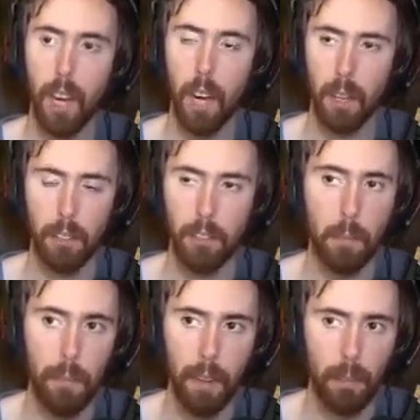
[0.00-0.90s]

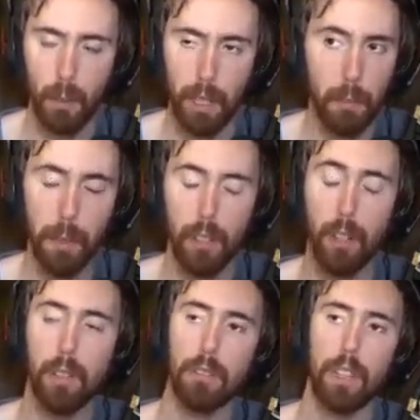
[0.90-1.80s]
it wouldn't even be
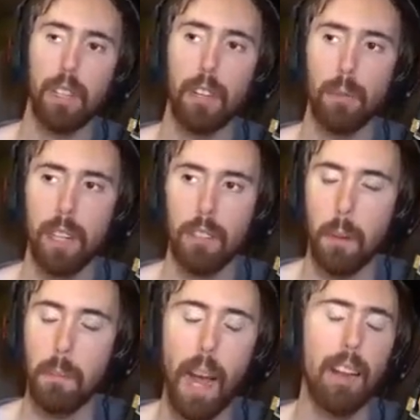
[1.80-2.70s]
close. Like, Deathwing is a
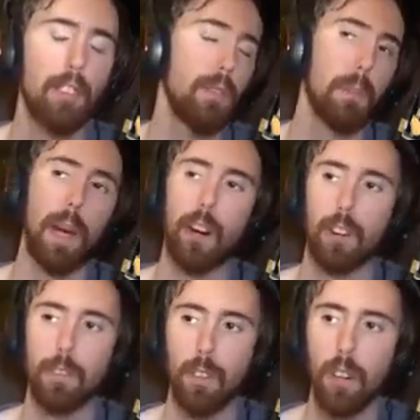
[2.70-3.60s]
massively
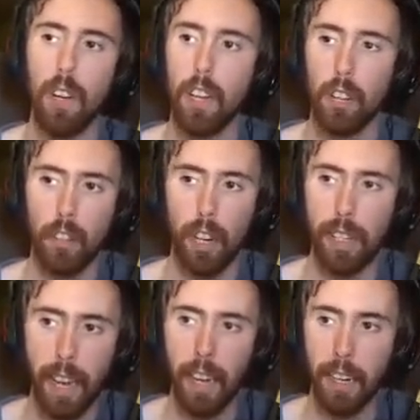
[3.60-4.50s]
powerful,
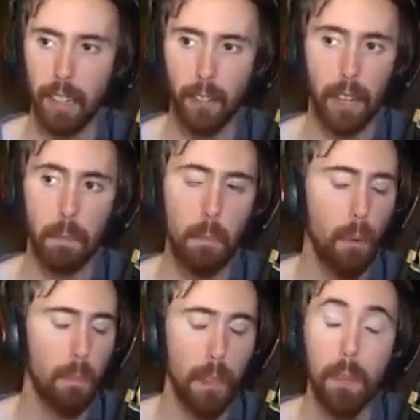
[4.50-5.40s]
gigantic, like,
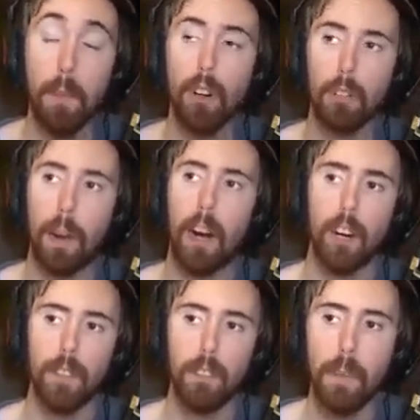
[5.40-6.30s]
the most
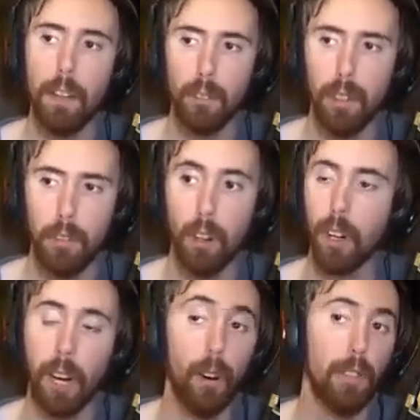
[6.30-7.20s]
powerful. He's basically
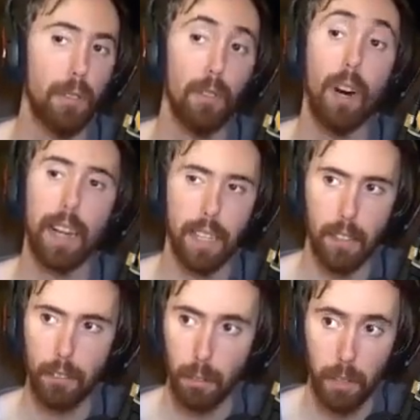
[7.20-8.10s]
Sargeras of
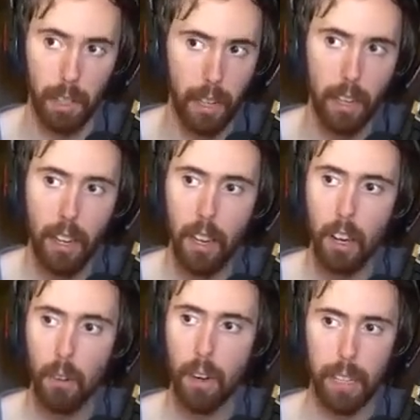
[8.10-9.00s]
dragons, okay?
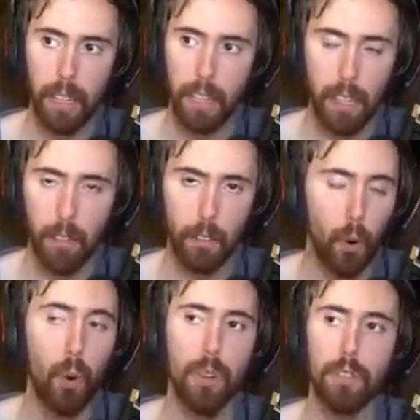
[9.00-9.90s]
Like, of
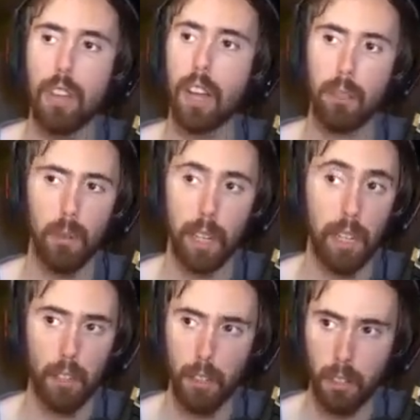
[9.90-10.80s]
course,
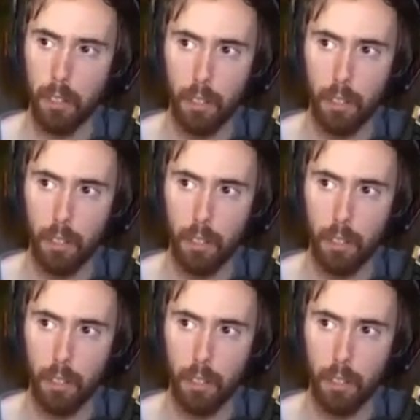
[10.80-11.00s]
Deathwing could